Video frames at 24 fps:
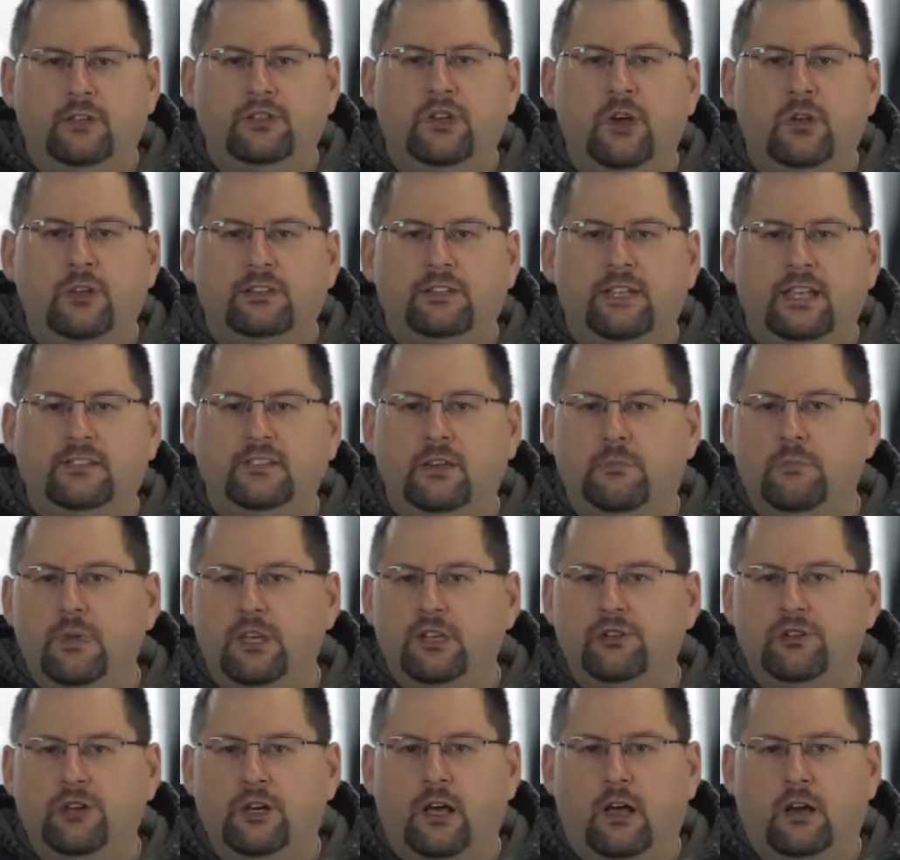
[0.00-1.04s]
the show that takes a
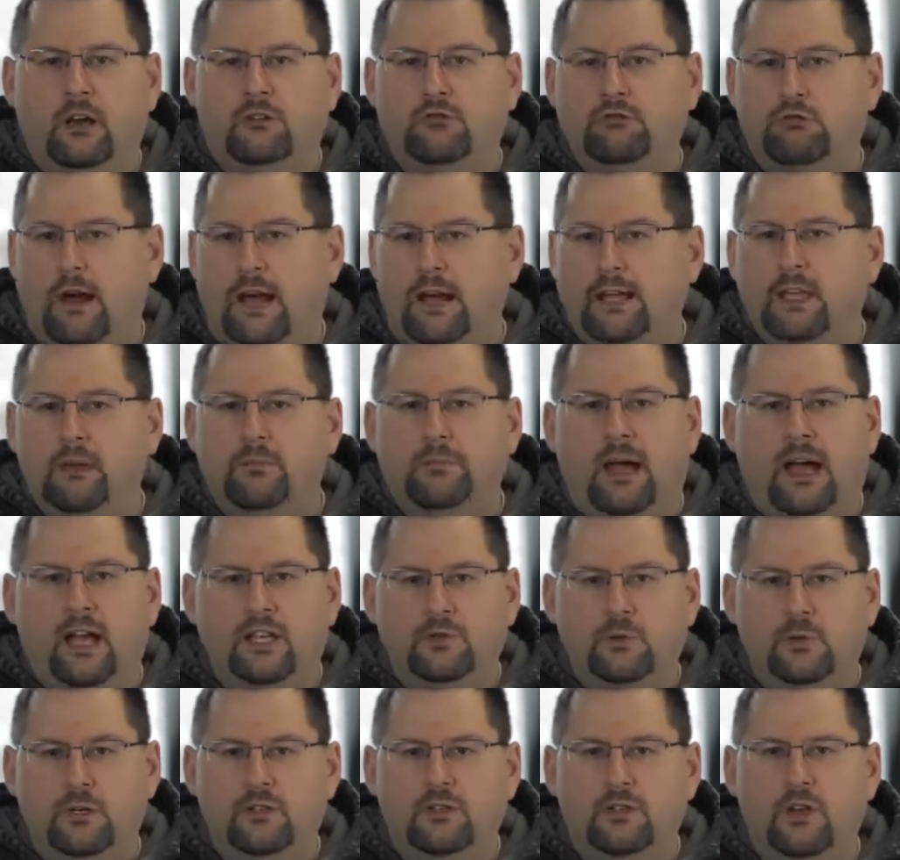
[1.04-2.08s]
mystery out of cracking
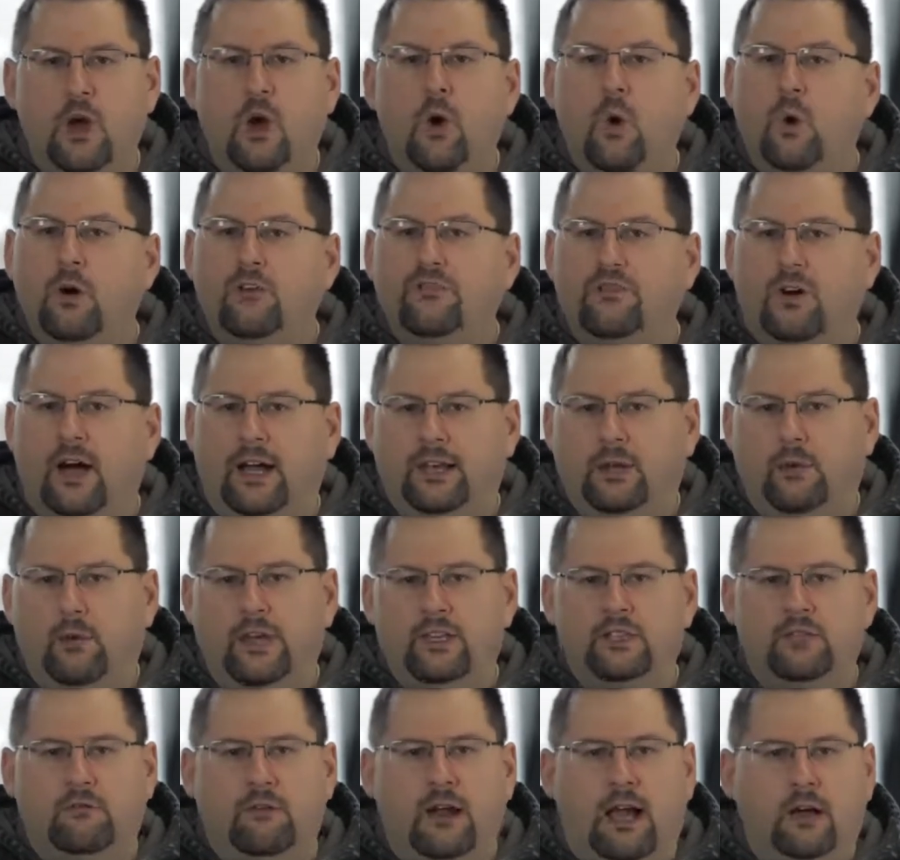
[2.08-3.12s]
passwords or finding
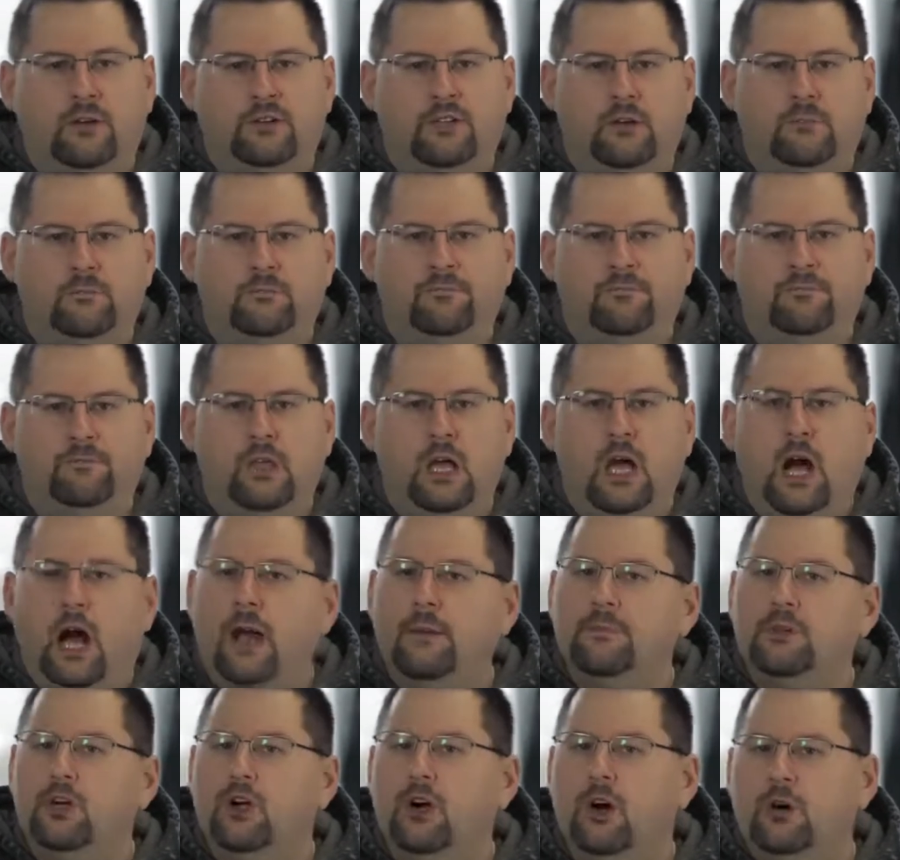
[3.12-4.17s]
ways around them.
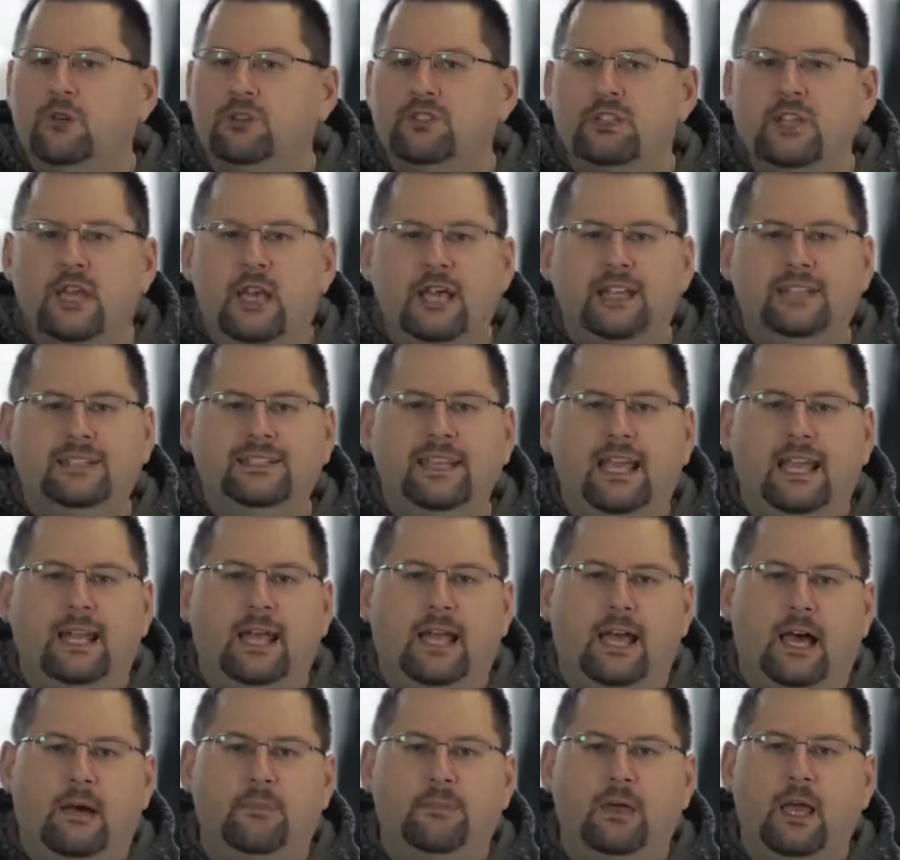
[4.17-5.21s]
I'm your host, Dana
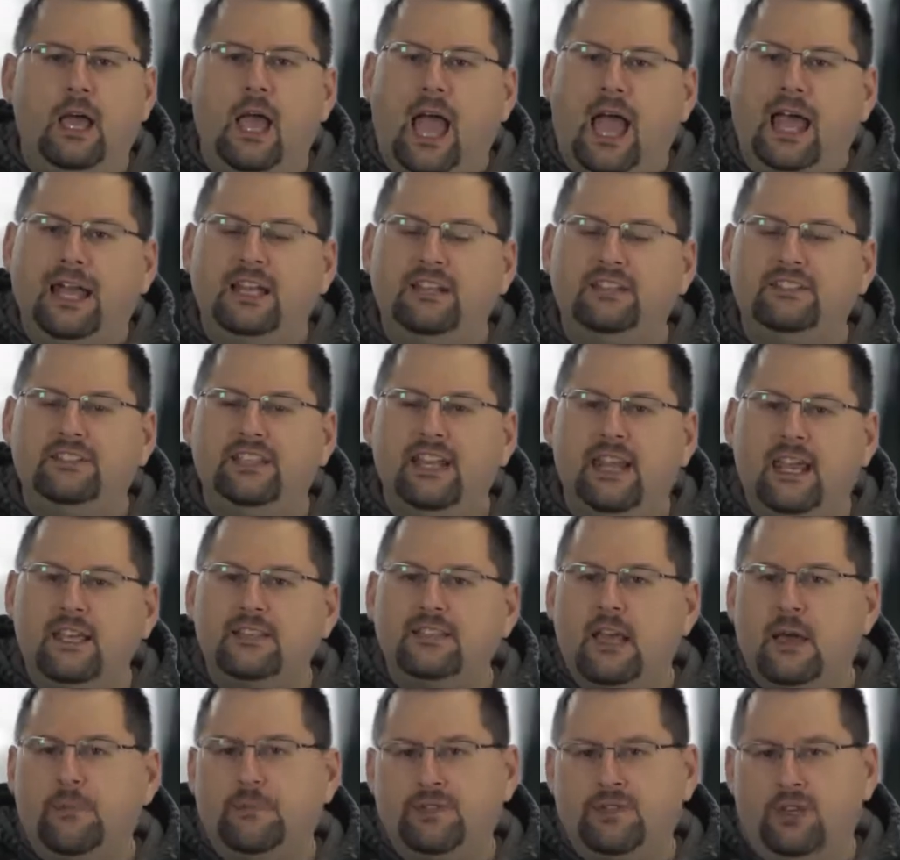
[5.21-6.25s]
Epp, and in
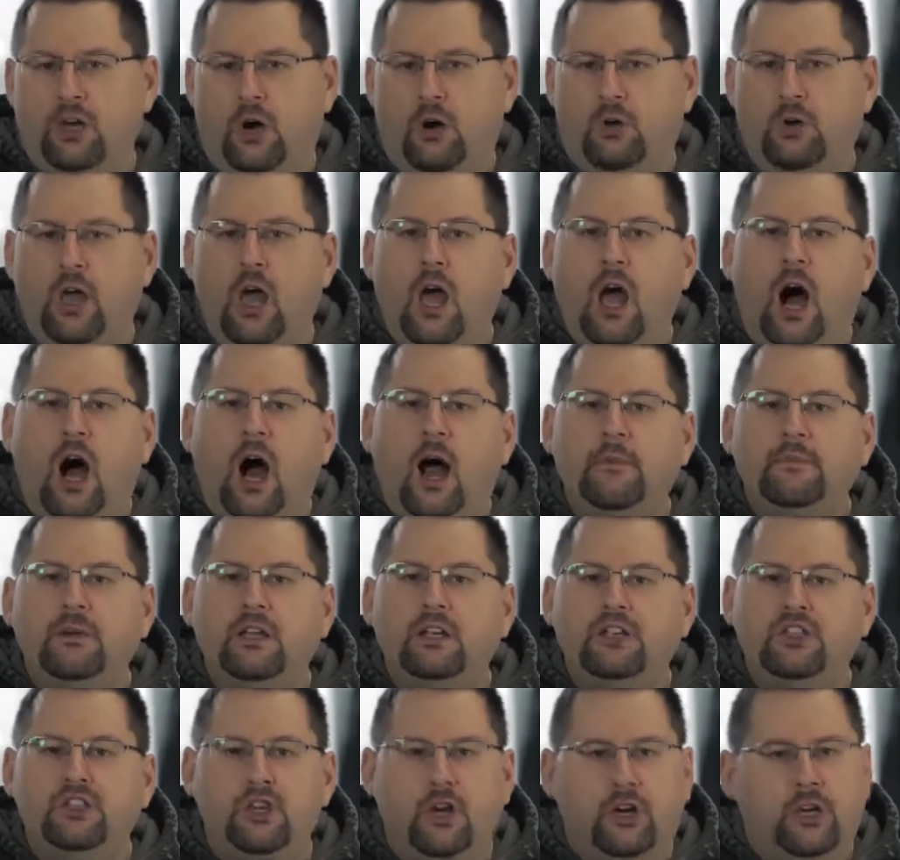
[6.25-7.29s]
today's episode, I'm
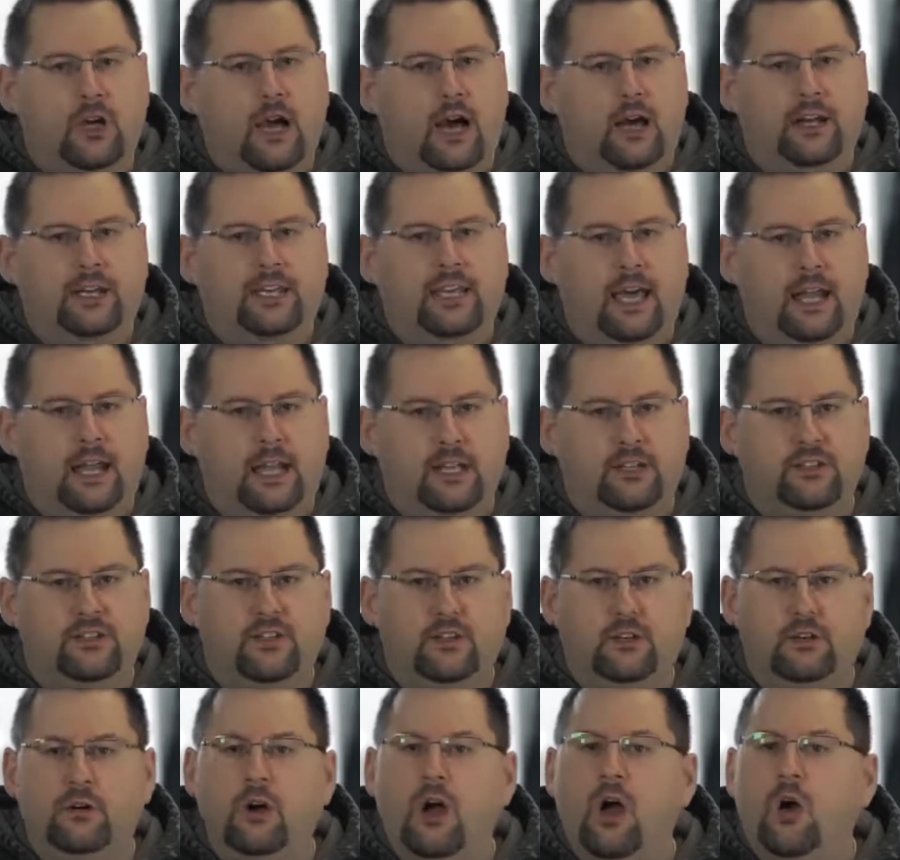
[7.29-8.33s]
going to show you how to get
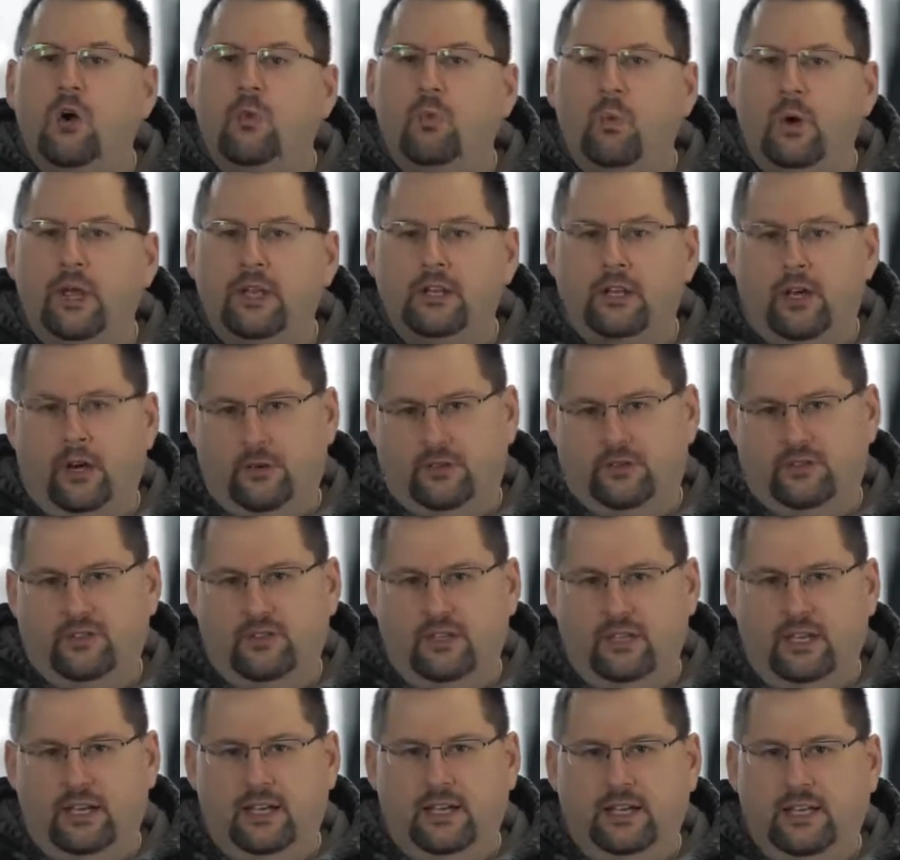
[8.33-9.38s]
into Windows.
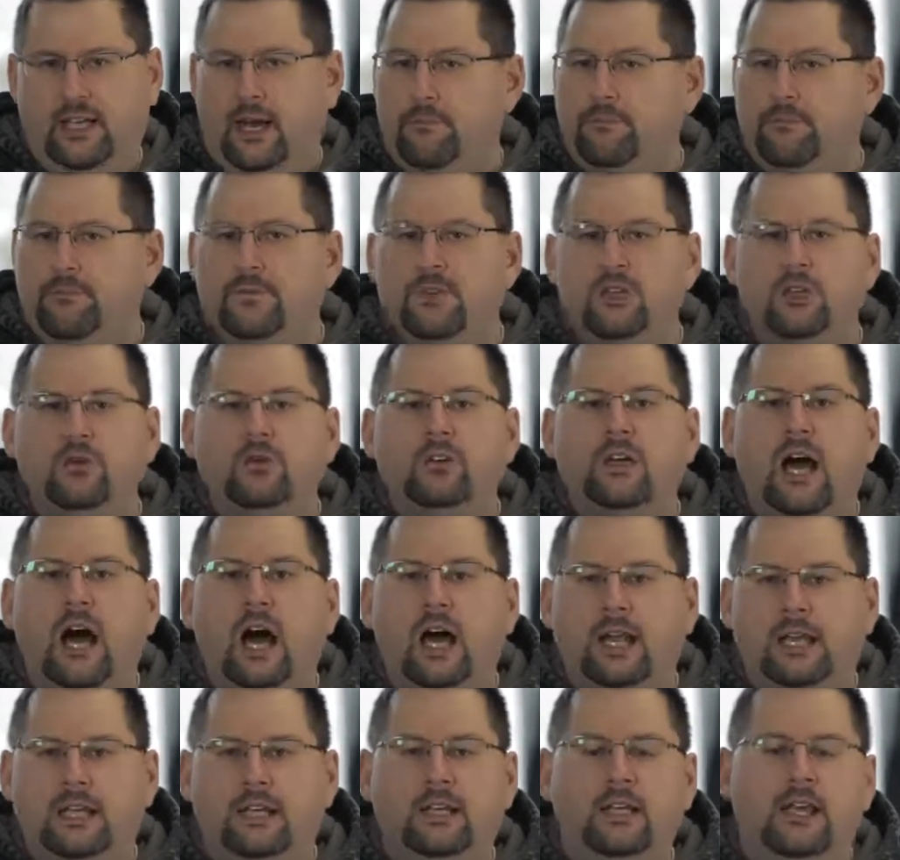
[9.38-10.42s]
Yep, you
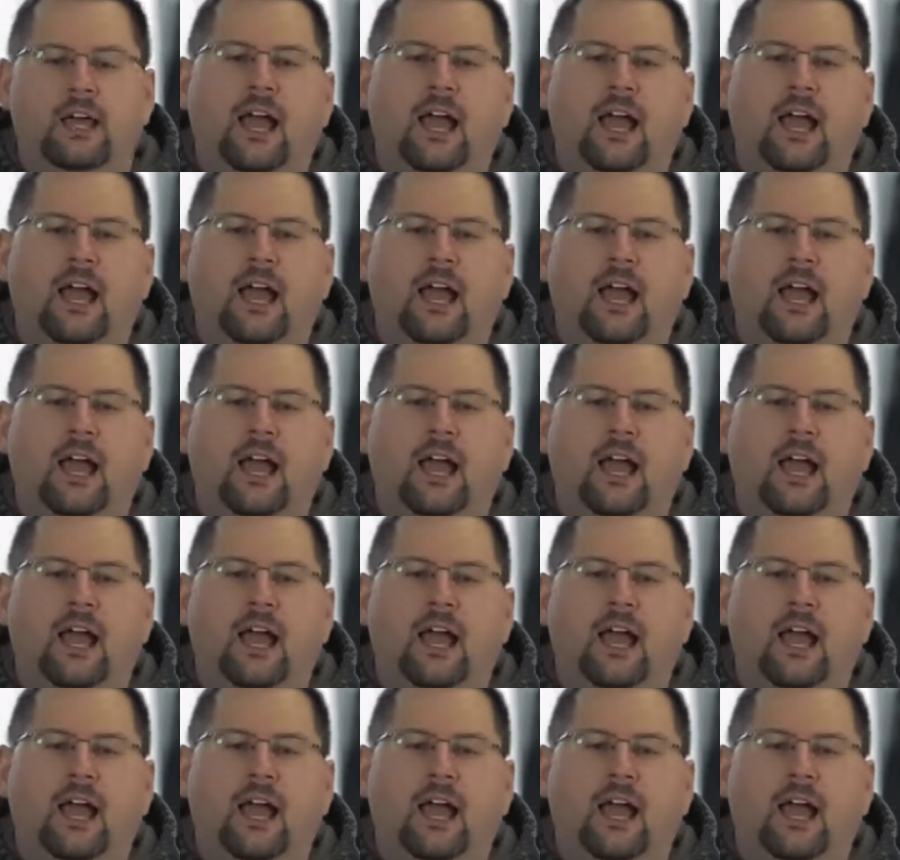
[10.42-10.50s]
got it.